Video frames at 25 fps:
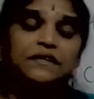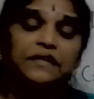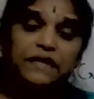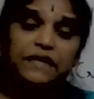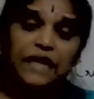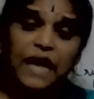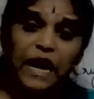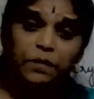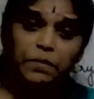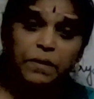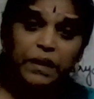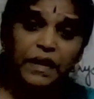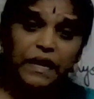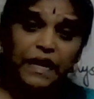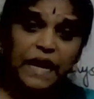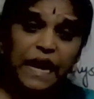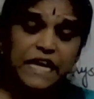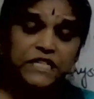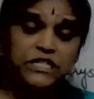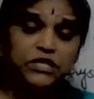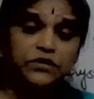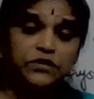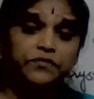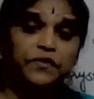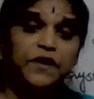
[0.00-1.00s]
can be
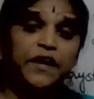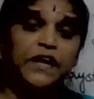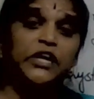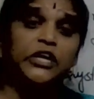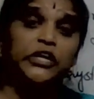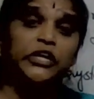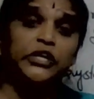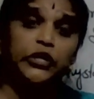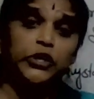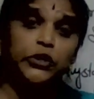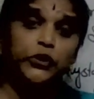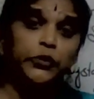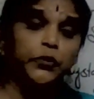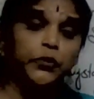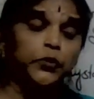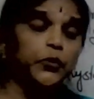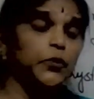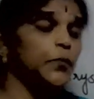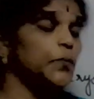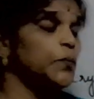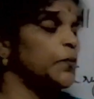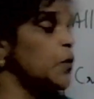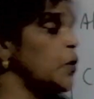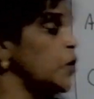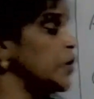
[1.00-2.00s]
classified into
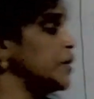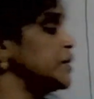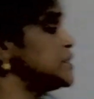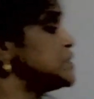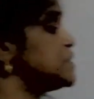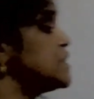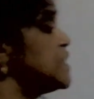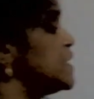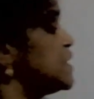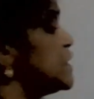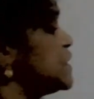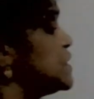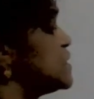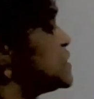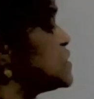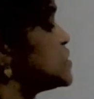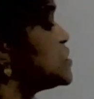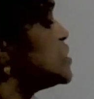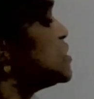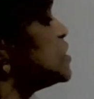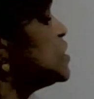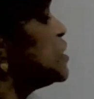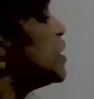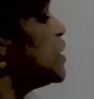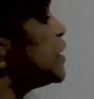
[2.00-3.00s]
2 points, that is
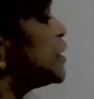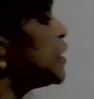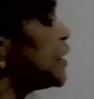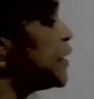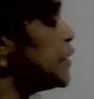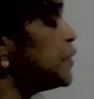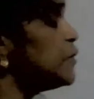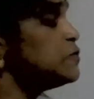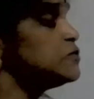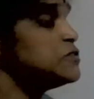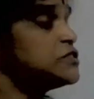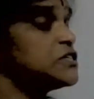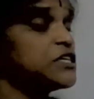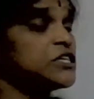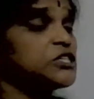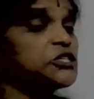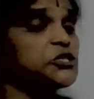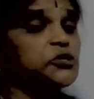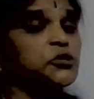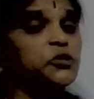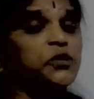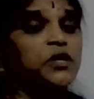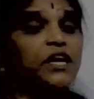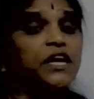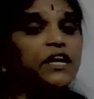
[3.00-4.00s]
reducing
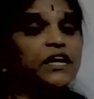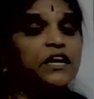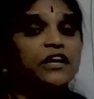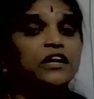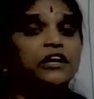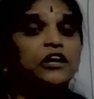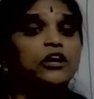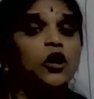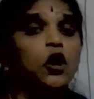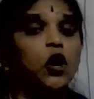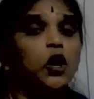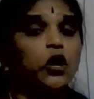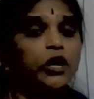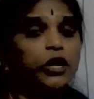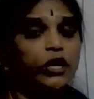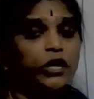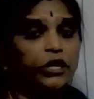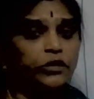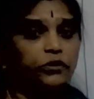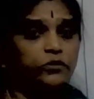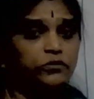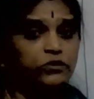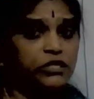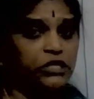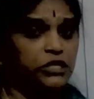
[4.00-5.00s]
sugar,
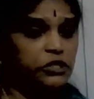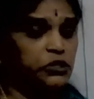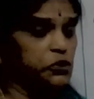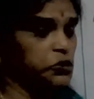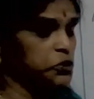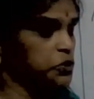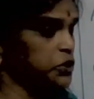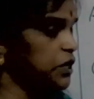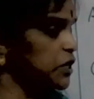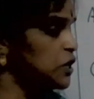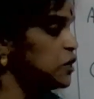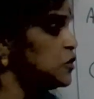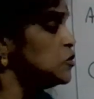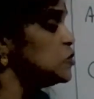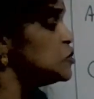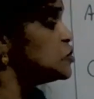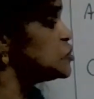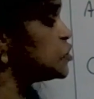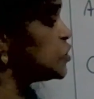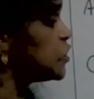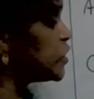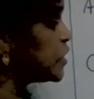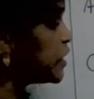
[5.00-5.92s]
non-reducing sugar. So